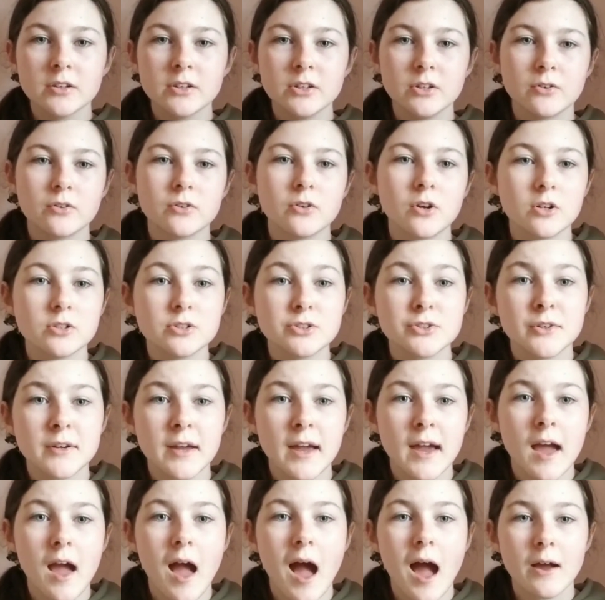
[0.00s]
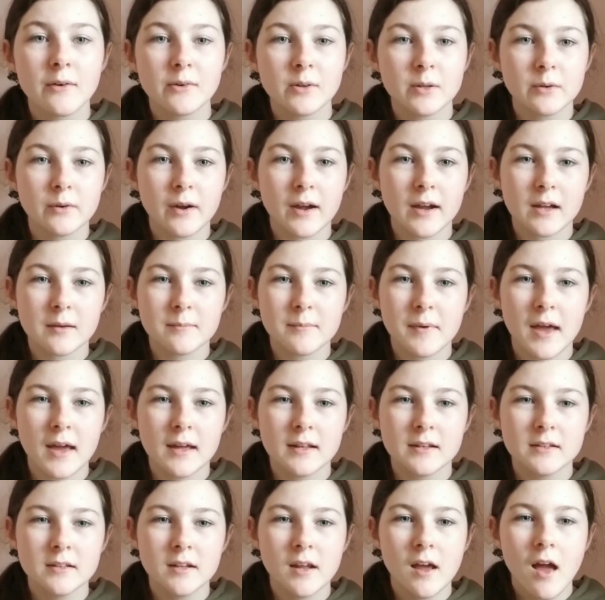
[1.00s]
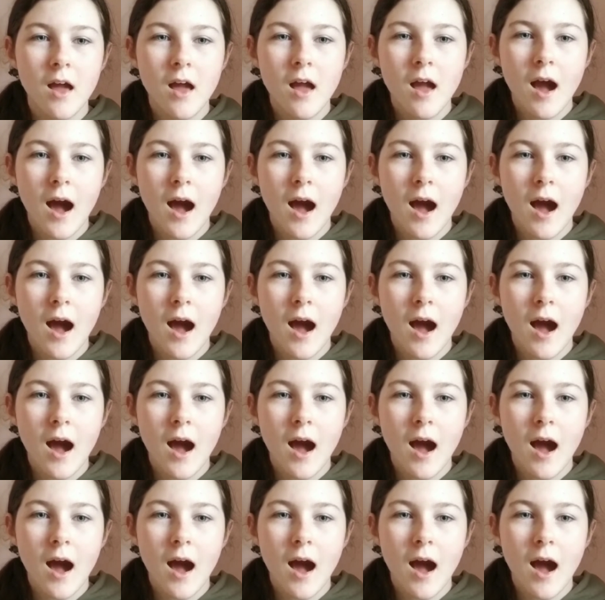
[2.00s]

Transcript: and you can also get, I really recommend,